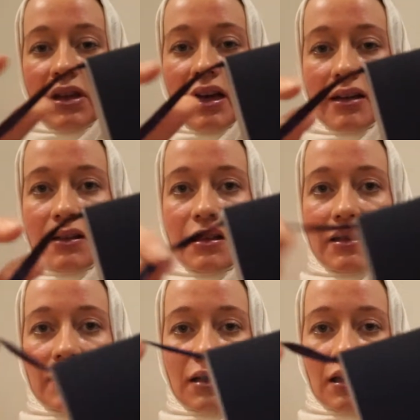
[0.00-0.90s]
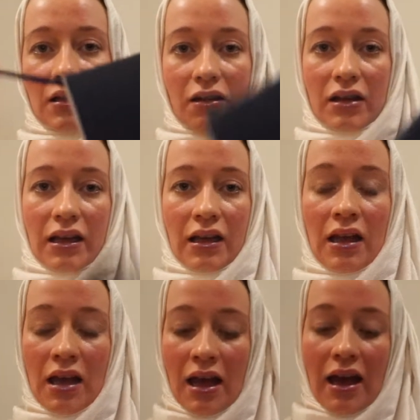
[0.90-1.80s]
has this little thing.
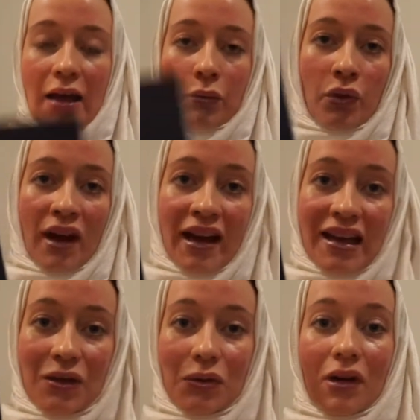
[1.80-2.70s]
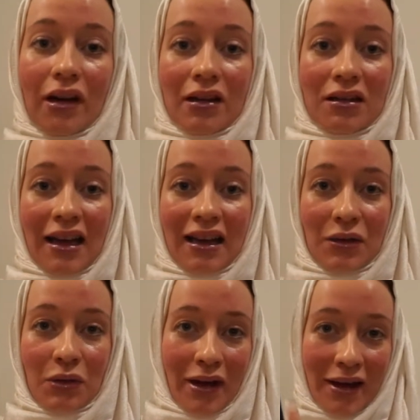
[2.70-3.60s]
And why do I like
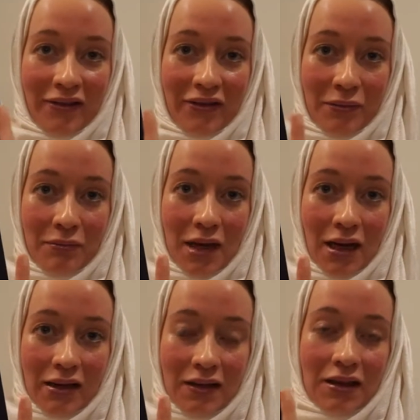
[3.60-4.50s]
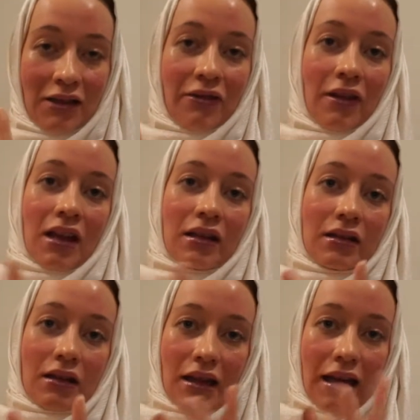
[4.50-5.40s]
to have my stuff
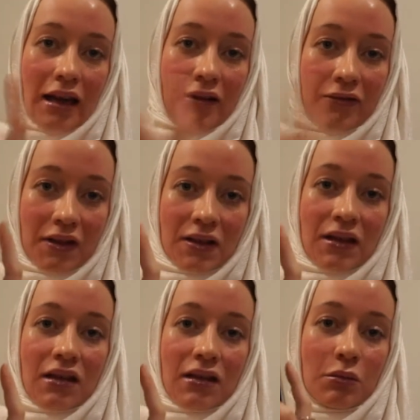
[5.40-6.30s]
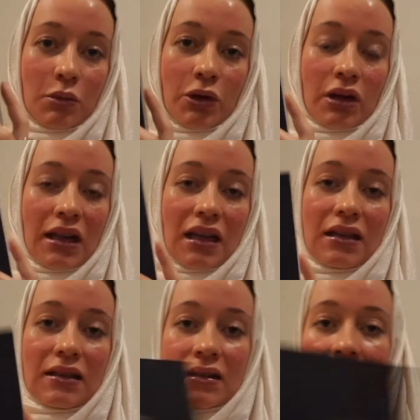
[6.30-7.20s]
in like a physical book like
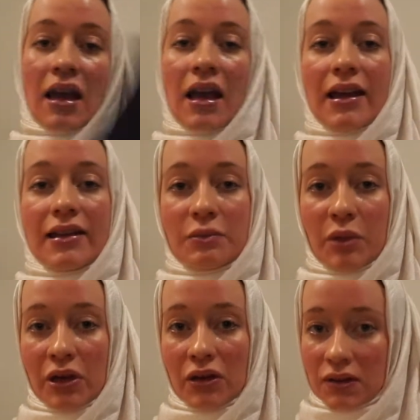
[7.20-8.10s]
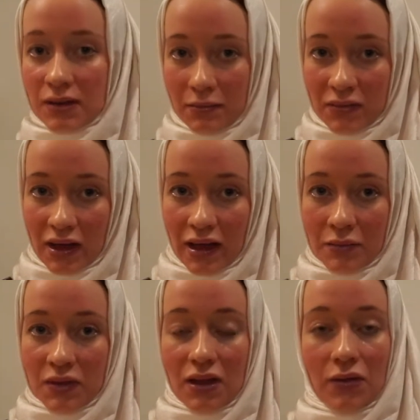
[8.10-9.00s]
this? It's because
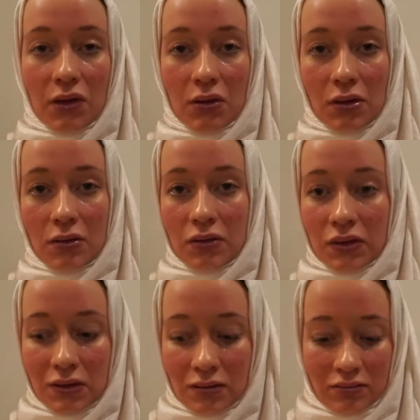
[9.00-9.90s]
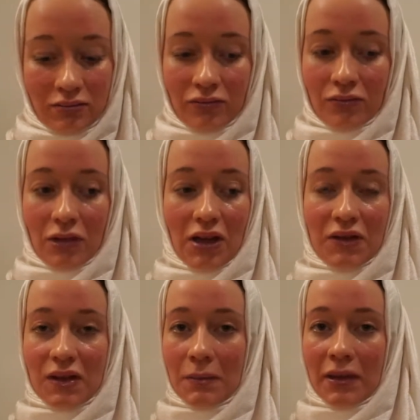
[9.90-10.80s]
sometimes if you lose, if
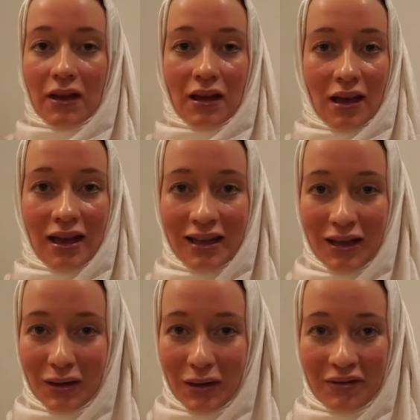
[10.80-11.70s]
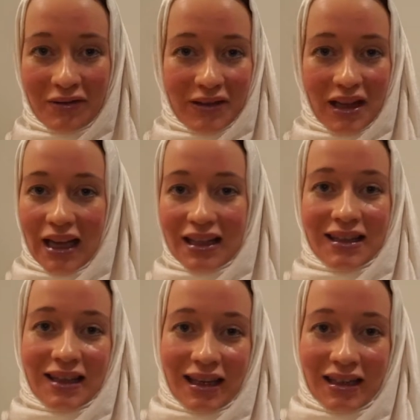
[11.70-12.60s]
something, if like the
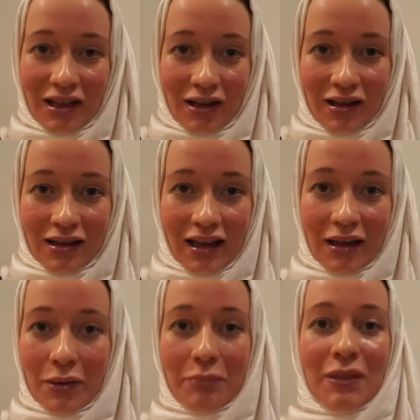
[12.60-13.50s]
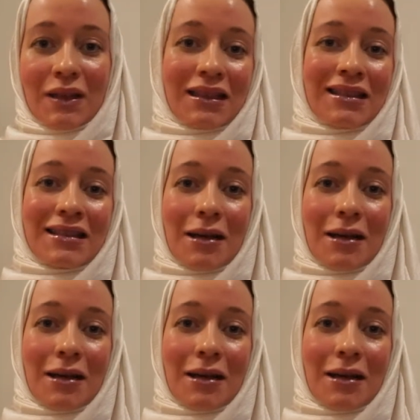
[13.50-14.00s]
technical equipment and